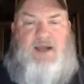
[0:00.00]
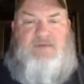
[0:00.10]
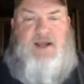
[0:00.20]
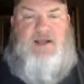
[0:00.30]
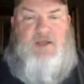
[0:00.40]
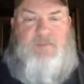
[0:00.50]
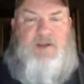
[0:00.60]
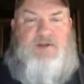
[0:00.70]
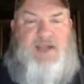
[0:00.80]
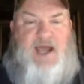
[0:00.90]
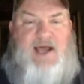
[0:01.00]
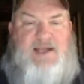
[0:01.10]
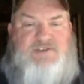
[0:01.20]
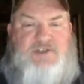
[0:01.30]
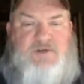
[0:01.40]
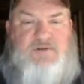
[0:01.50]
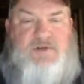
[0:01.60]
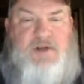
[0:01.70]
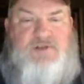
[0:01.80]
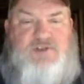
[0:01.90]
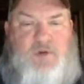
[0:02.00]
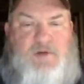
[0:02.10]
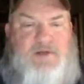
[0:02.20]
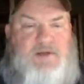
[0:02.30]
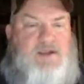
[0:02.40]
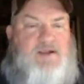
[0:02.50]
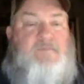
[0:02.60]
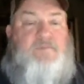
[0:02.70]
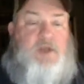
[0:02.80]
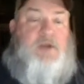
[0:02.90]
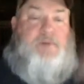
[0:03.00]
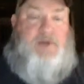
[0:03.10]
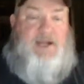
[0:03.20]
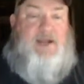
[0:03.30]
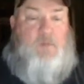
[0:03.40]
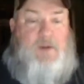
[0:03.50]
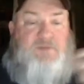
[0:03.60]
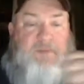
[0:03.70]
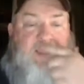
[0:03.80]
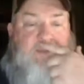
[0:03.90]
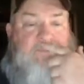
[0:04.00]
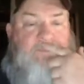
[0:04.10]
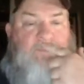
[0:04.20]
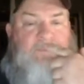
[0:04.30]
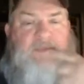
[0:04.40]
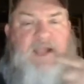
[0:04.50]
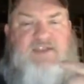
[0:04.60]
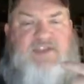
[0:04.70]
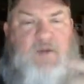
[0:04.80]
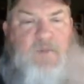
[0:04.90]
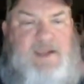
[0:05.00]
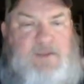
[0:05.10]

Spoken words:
I've got a couple other guys that are going to put in it with me. I think